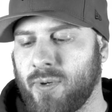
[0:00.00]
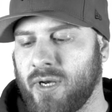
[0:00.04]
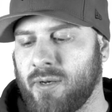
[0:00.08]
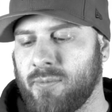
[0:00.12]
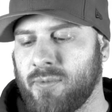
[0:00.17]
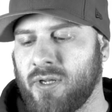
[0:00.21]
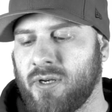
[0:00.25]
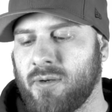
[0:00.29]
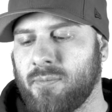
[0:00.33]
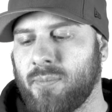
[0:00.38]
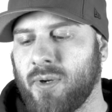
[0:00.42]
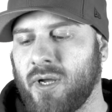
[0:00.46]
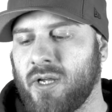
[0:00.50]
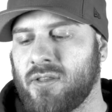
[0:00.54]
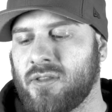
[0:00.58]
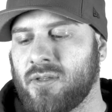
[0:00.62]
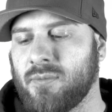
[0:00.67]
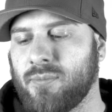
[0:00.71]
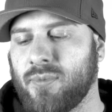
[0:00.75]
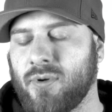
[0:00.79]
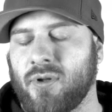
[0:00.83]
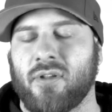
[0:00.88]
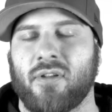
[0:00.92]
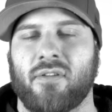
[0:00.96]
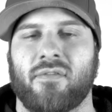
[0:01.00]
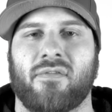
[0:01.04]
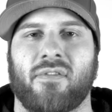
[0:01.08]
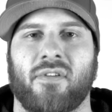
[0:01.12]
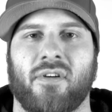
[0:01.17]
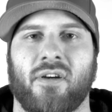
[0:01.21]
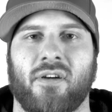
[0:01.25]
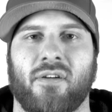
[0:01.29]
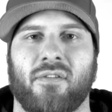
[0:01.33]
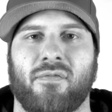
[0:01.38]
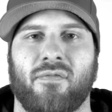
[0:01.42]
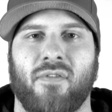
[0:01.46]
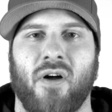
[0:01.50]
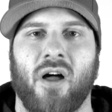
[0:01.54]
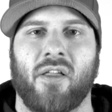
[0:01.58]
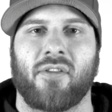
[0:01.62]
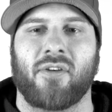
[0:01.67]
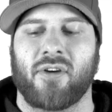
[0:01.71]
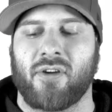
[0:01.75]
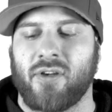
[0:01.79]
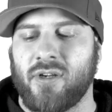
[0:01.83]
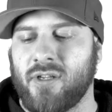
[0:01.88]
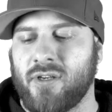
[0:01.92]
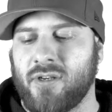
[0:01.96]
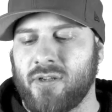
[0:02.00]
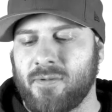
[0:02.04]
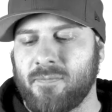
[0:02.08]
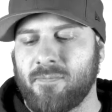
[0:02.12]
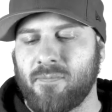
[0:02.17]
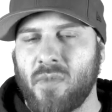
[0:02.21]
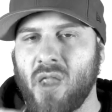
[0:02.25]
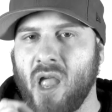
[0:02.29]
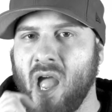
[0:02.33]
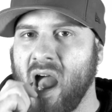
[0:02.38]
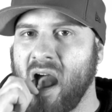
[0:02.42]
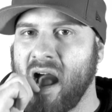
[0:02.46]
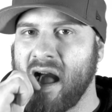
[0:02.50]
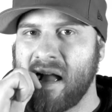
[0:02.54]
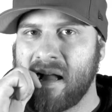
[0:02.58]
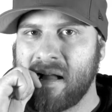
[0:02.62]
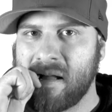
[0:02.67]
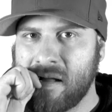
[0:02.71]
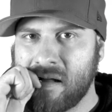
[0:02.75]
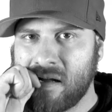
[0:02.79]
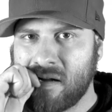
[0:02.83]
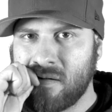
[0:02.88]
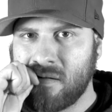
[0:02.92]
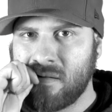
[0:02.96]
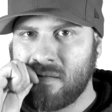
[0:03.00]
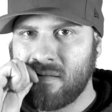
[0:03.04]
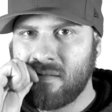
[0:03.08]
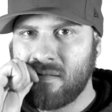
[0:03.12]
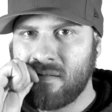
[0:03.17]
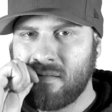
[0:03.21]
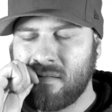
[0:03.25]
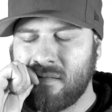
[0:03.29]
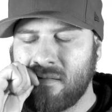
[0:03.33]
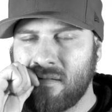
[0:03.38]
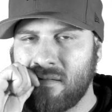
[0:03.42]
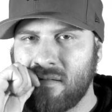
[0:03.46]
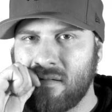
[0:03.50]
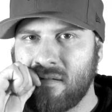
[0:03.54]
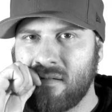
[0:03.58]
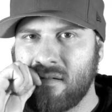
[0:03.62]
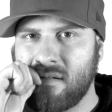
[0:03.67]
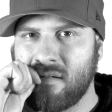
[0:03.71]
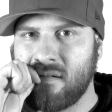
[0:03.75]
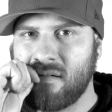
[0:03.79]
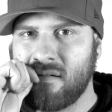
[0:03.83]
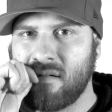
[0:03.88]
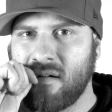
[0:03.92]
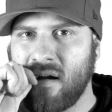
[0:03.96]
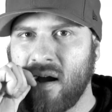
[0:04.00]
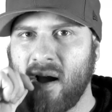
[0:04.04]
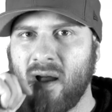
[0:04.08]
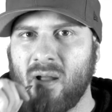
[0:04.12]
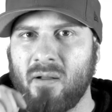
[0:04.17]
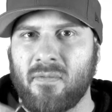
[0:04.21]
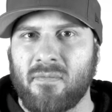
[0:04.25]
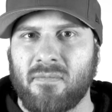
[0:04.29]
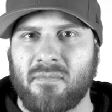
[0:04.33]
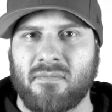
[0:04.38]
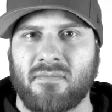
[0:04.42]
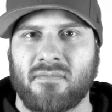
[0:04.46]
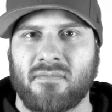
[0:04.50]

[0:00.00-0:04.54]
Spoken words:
but I'm going to bite the bullet for fatherhood. I didn't know anything about this project